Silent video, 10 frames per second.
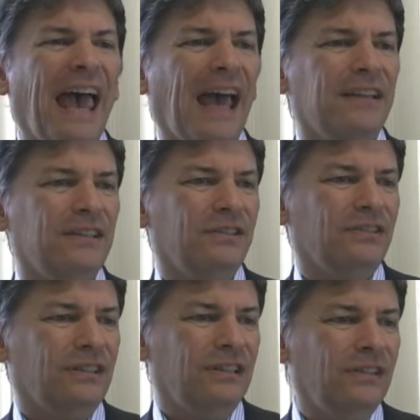And
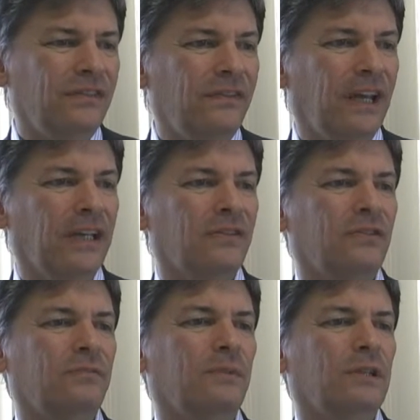it's an
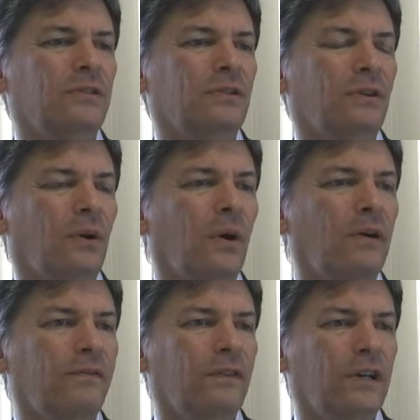advancement
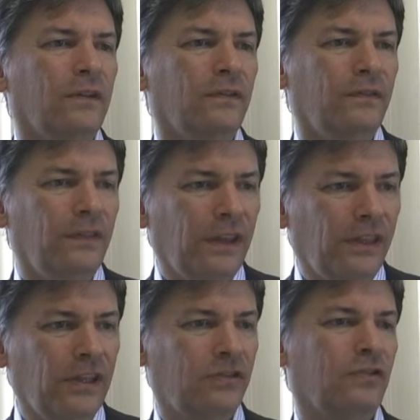off of
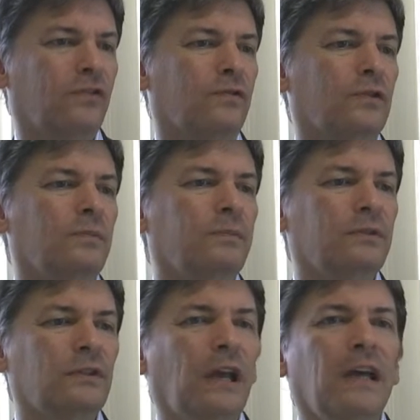this
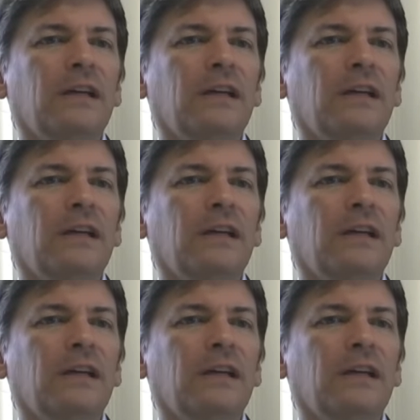group's